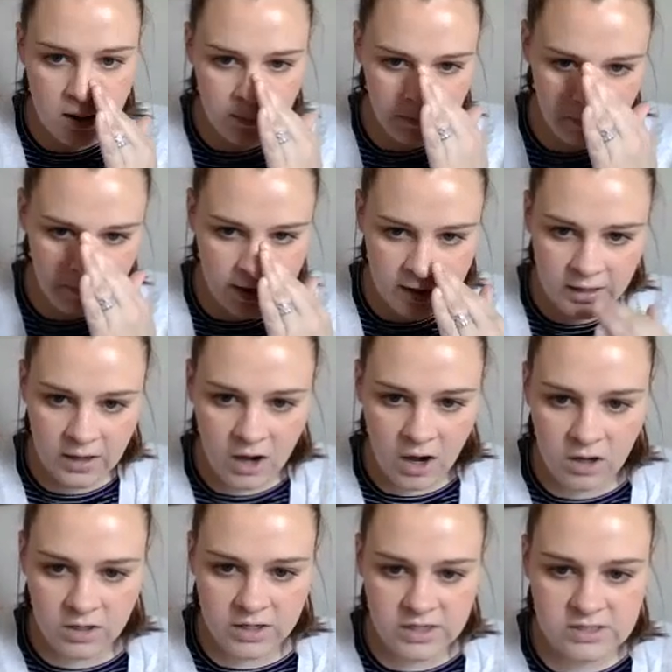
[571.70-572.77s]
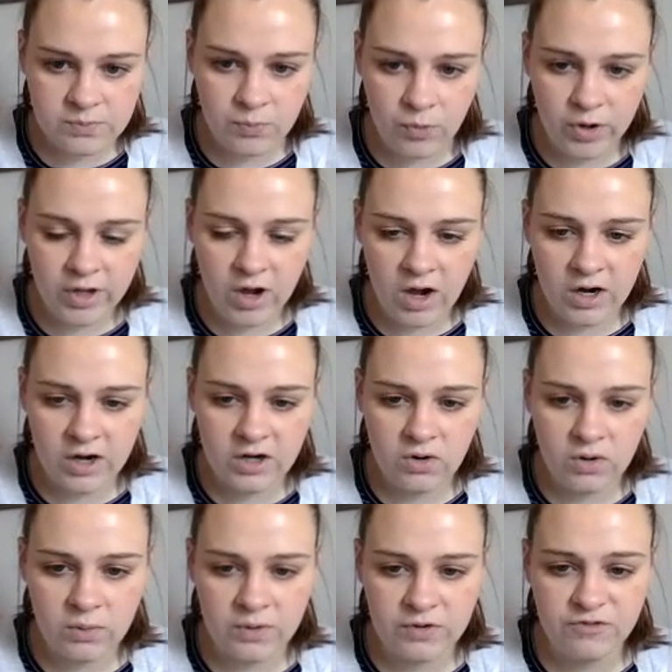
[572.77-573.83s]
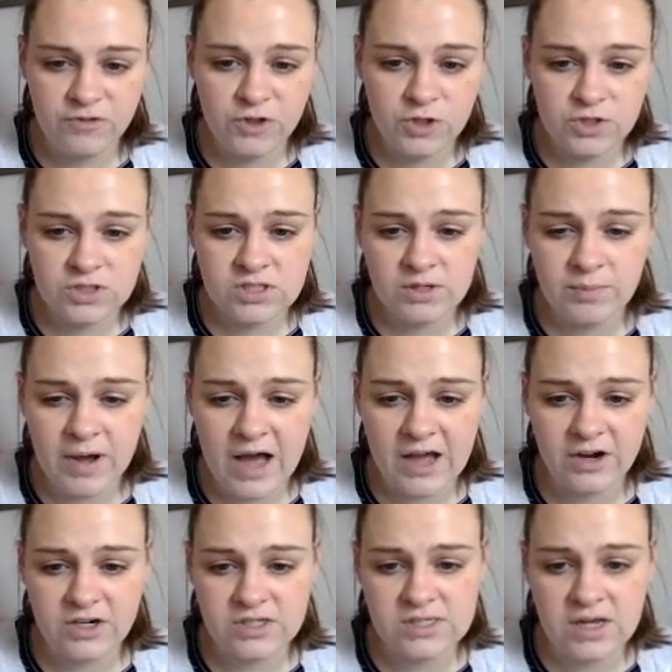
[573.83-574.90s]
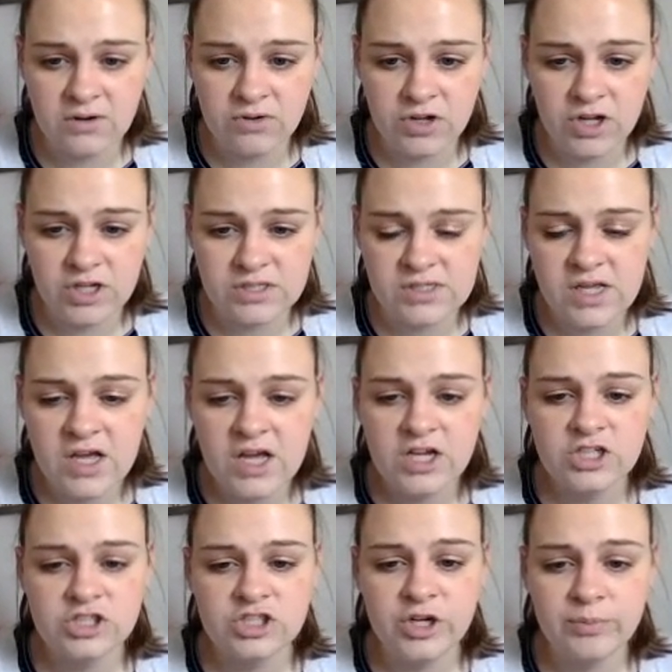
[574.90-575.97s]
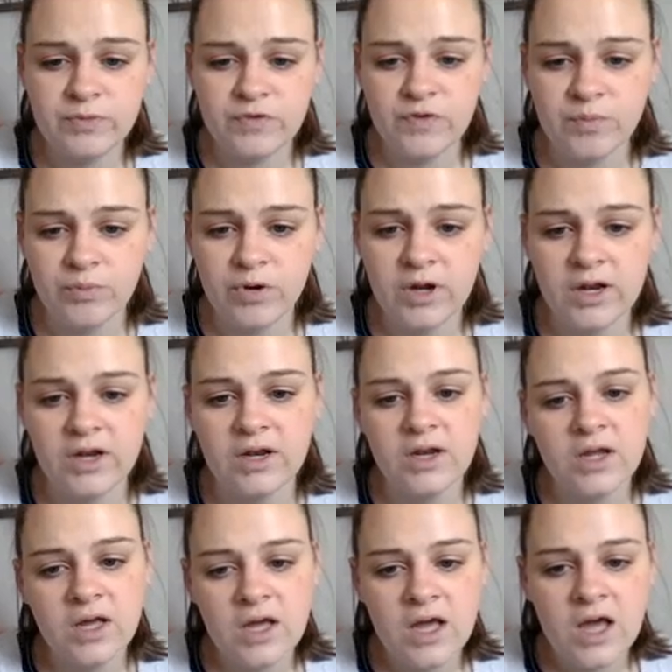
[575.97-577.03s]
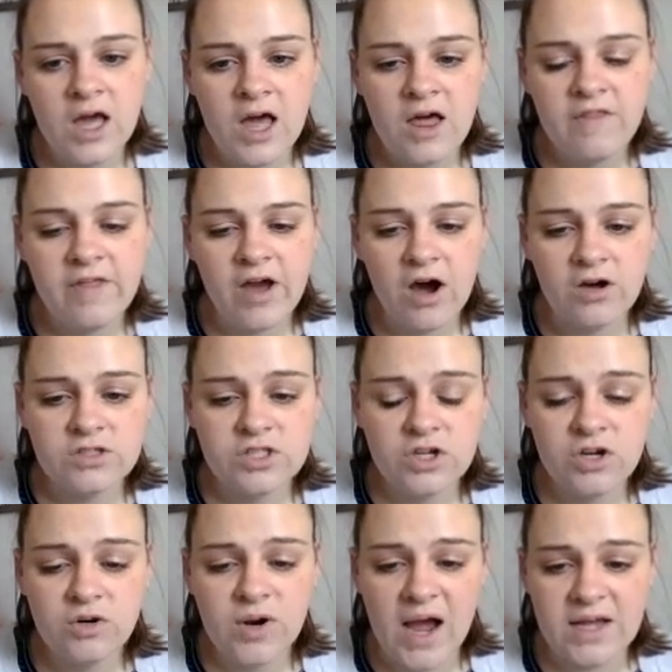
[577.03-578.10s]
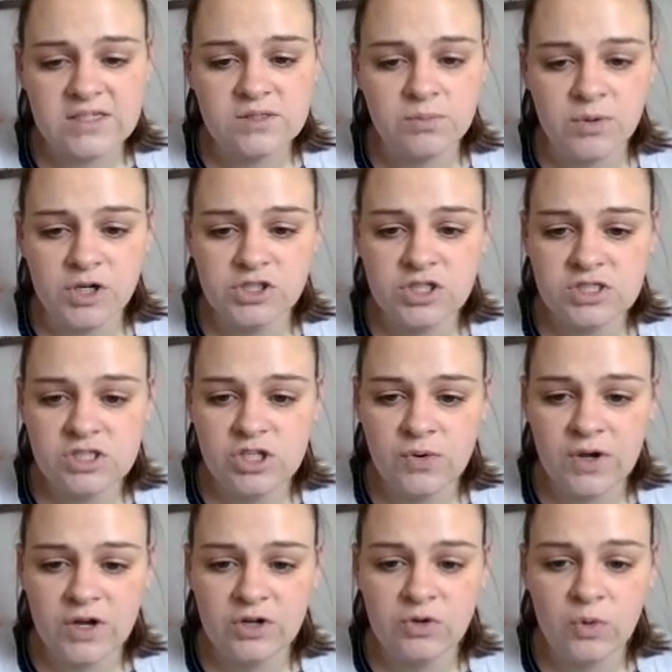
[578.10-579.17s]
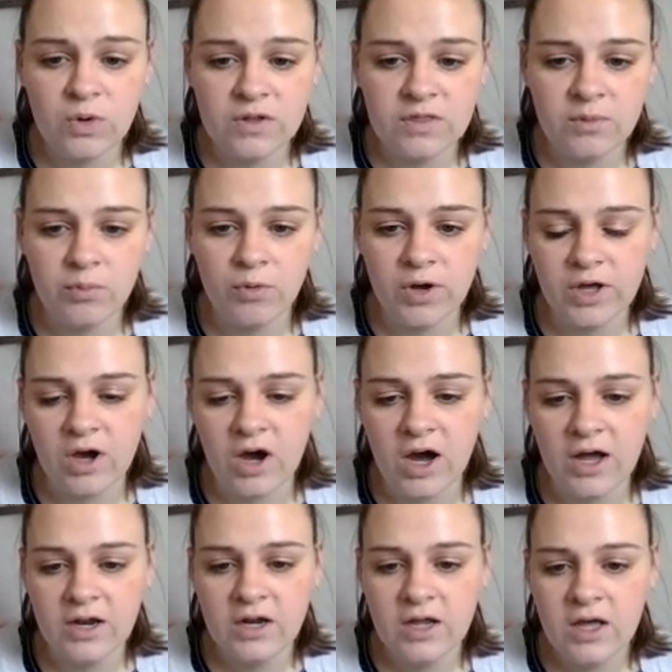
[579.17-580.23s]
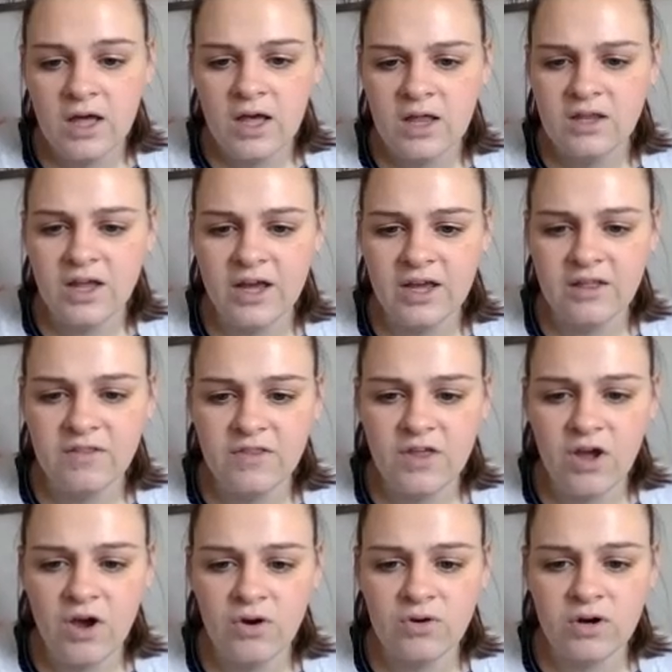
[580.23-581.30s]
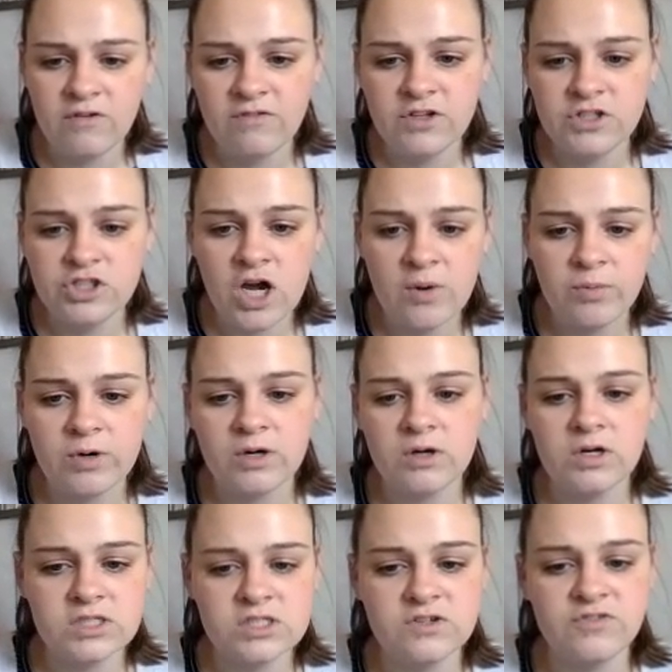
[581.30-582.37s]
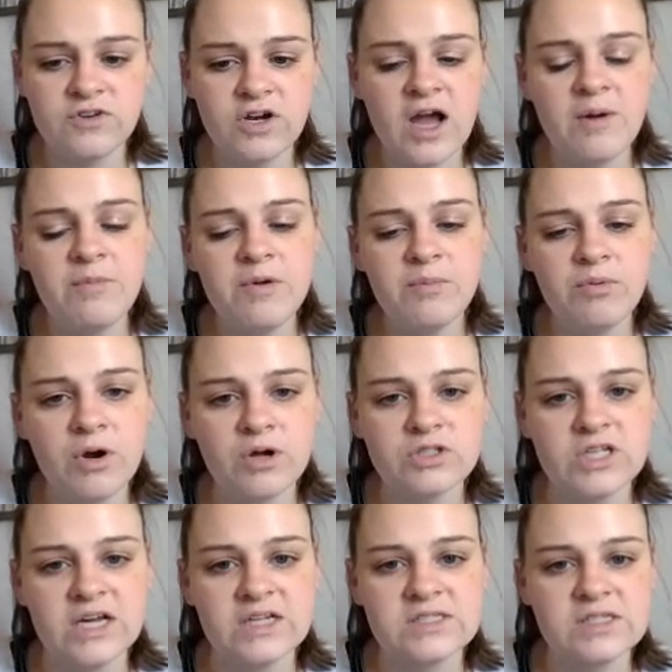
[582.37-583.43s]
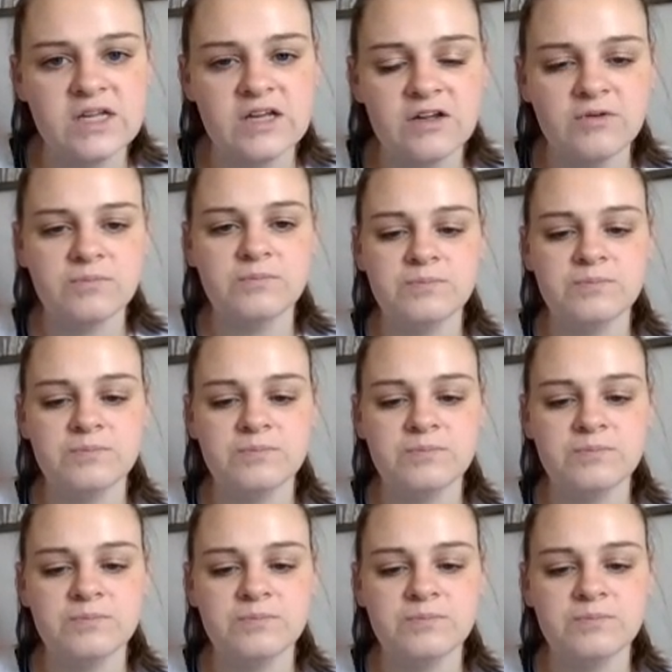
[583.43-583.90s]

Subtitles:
Many colonists boycotted or refused to buy or sell goods shipped from Britain. They also harassed merchants who ignored the boycott, like the owner of the shop where Christopher had been protesting.